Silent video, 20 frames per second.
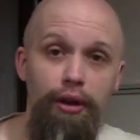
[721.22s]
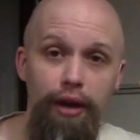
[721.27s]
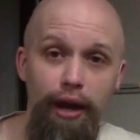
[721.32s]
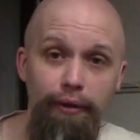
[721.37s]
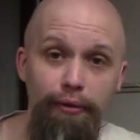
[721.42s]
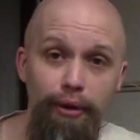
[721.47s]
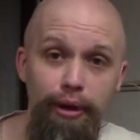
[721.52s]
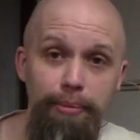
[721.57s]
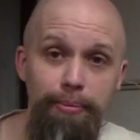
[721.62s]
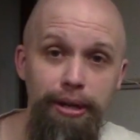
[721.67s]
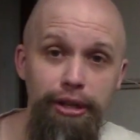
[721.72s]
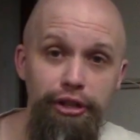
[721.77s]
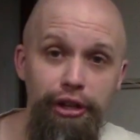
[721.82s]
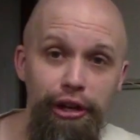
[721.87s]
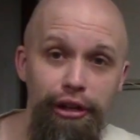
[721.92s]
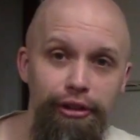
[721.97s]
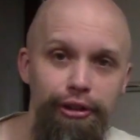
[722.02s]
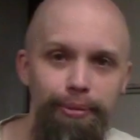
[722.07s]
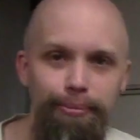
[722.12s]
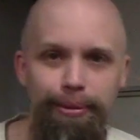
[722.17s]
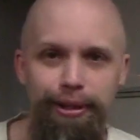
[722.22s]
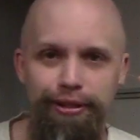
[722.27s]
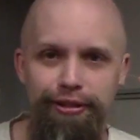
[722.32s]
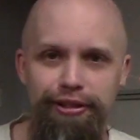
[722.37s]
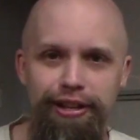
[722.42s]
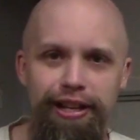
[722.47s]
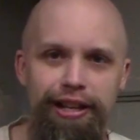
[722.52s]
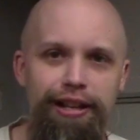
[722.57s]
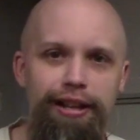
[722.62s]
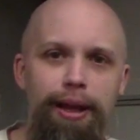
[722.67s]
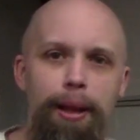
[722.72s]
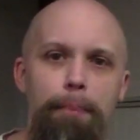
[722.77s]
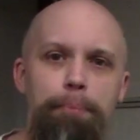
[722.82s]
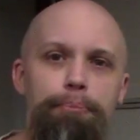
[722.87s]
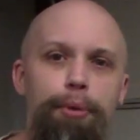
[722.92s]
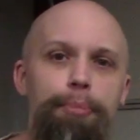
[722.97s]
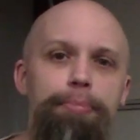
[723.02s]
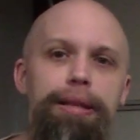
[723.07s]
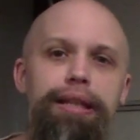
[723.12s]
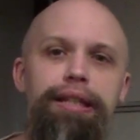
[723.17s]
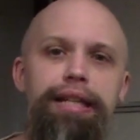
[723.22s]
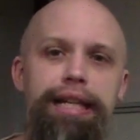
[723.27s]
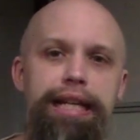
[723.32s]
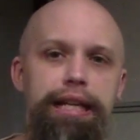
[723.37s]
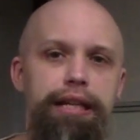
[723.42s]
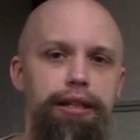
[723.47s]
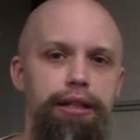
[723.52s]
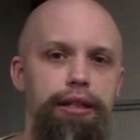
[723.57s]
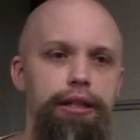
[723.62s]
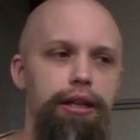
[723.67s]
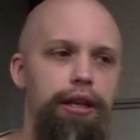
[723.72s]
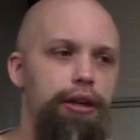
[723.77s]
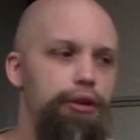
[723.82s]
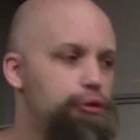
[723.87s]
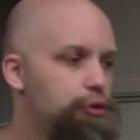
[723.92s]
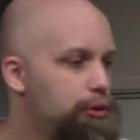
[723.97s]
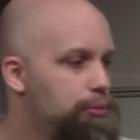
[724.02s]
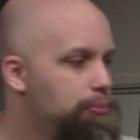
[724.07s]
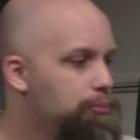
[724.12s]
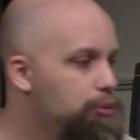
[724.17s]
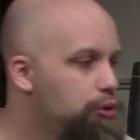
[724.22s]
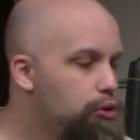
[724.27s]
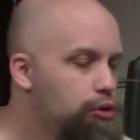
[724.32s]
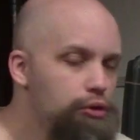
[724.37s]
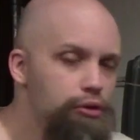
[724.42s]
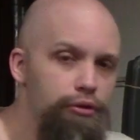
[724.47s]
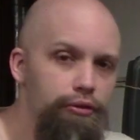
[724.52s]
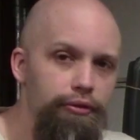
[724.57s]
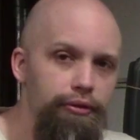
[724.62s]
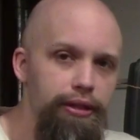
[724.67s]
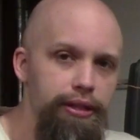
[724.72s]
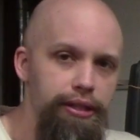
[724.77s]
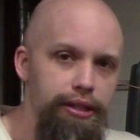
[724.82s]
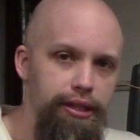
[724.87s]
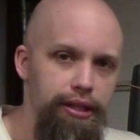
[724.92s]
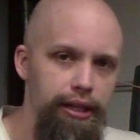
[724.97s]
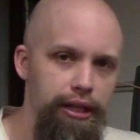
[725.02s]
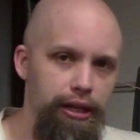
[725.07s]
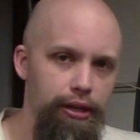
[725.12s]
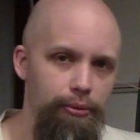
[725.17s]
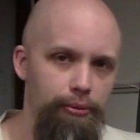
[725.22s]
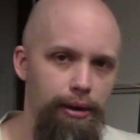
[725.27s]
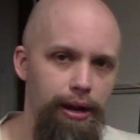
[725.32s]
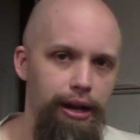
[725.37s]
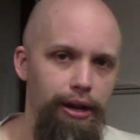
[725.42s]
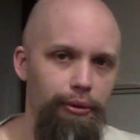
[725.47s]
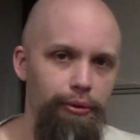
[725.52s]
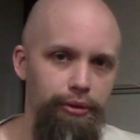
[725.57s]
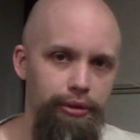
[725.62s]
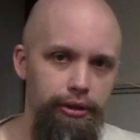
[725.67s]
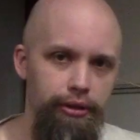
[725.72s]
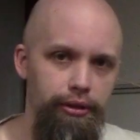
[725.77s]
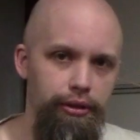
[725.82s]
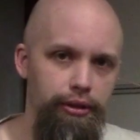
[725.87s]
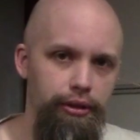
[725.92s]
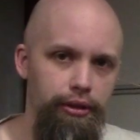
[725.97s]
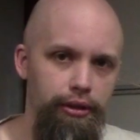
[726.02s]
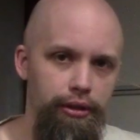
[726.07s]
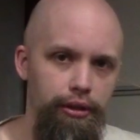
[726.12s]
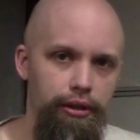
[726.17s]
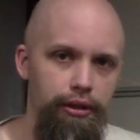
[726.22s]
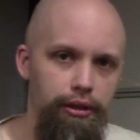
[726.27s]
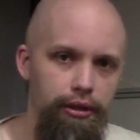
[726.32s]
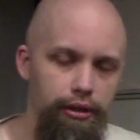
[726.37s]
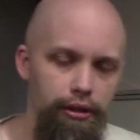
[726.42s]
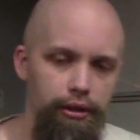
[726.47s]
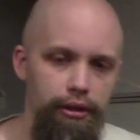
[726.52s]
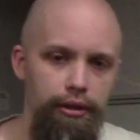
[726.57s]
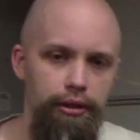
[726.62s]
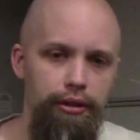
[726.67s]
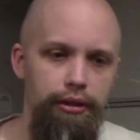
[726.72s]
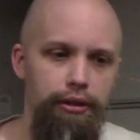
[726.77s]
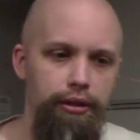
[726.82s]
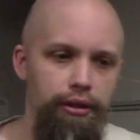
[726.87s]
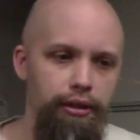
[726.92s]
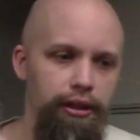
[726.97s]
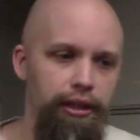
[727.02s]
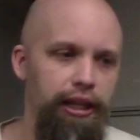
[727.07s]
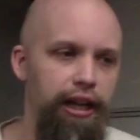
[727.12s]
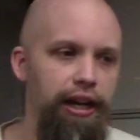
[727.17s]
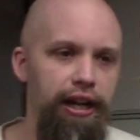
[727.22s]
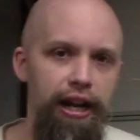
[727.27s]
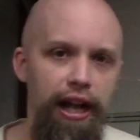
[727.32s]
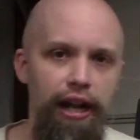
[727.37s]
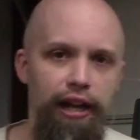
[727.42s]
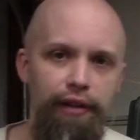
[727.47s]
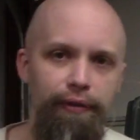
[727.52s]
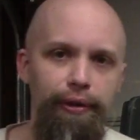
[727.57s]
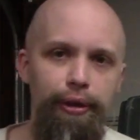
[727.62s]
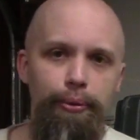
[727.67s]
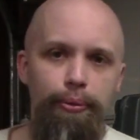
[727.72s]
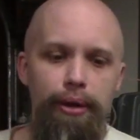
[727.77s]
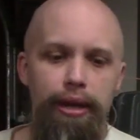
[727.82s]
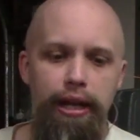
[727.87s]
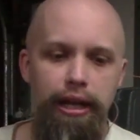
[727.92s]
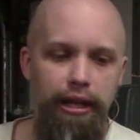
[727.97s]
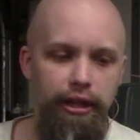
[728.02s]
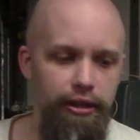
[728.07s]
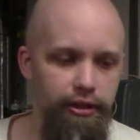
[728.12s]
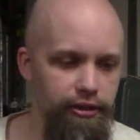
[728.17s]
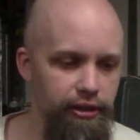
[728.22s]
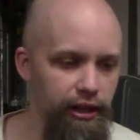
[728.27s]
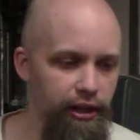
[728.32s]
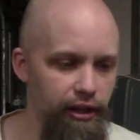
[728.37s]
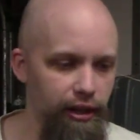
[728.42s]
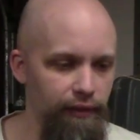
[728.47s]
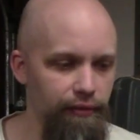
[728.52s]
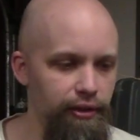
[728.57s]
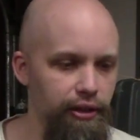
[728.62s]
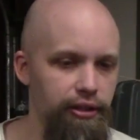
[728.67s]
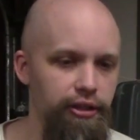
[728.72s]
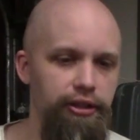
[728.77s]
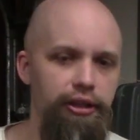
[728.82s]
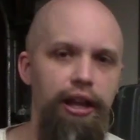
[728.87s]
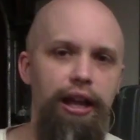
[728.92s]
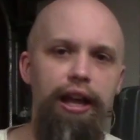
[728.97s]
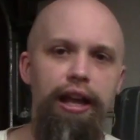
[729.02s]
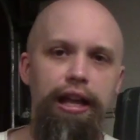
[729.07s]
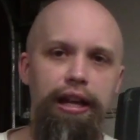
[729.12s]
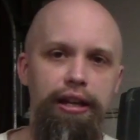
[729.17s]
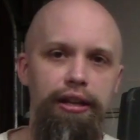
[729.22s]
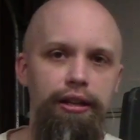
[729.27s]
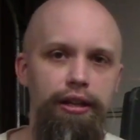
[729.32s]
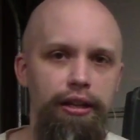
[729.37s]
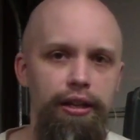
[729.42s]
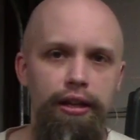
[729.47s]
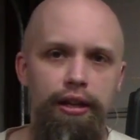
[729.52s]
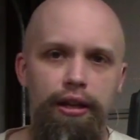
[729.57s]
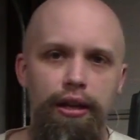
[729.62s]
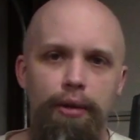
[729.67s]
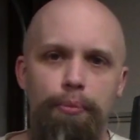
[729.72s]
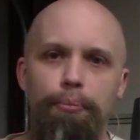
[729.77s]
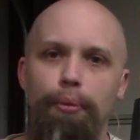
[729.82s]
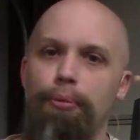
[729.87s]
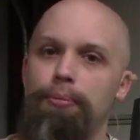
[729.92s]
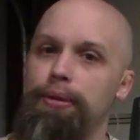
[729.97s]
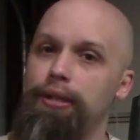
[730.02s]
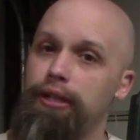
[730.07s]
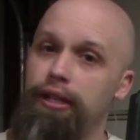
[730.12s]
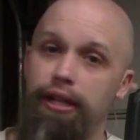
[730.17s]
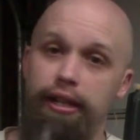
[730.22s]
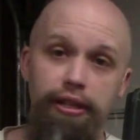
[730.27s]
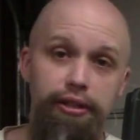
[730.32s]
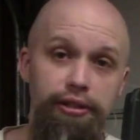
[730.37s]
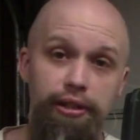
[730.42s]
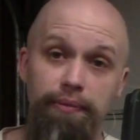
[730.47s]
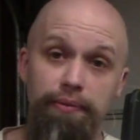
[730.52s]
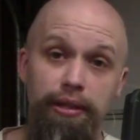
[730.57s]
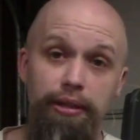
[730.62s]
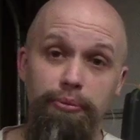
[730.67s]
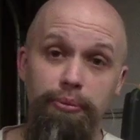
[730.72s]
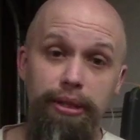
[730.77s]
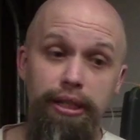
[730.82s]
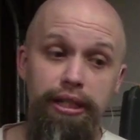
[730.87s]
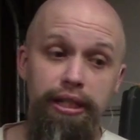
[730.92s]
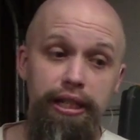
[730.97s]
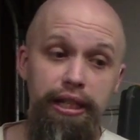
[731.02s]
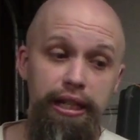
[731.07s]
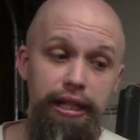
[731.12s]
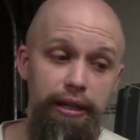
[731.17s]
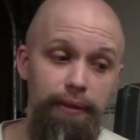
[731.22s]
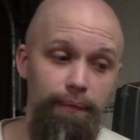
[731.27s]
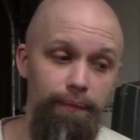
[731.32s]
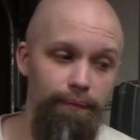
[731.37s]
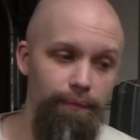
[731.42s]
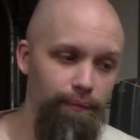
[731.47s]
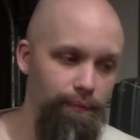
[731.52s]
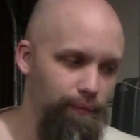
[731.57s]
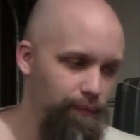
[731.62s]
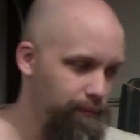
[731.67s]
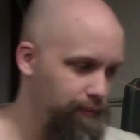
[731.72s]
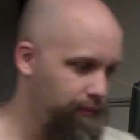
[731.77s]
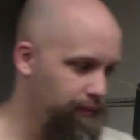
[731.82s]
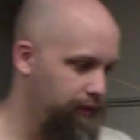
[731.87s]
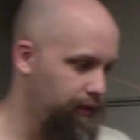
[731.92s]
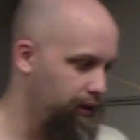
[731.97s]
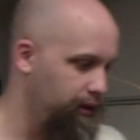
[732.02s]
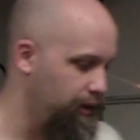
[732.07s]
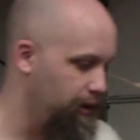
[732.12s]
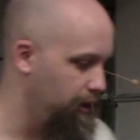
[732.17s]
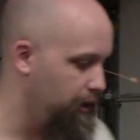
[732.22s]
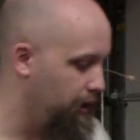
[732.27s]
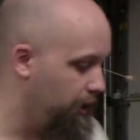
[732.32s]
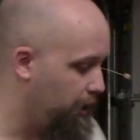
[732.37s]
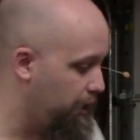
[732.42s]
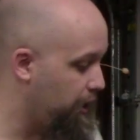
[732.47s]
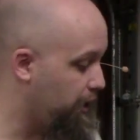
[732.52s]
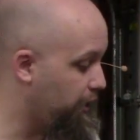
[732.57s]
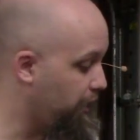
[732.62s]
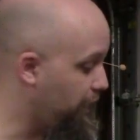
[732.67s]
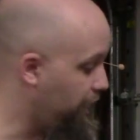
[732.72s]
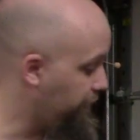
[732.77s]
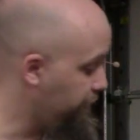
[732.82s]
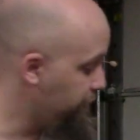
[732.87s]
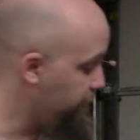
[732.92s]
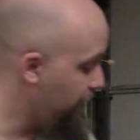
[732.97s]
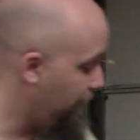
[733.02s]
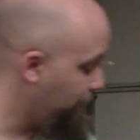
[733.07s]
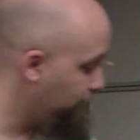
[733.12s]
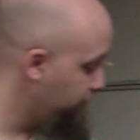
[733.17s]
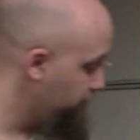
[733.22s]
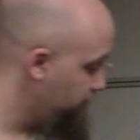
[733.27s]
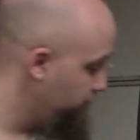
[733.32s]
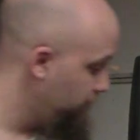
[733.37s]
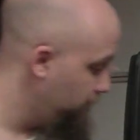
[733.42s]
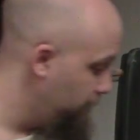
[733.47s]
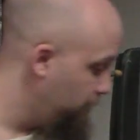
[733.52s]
I've already mentioned, but I'll say it. Mobility. You can move this thing around. Get it out of your way. Set it off to the side. Mobility is something we need in a lot of shops.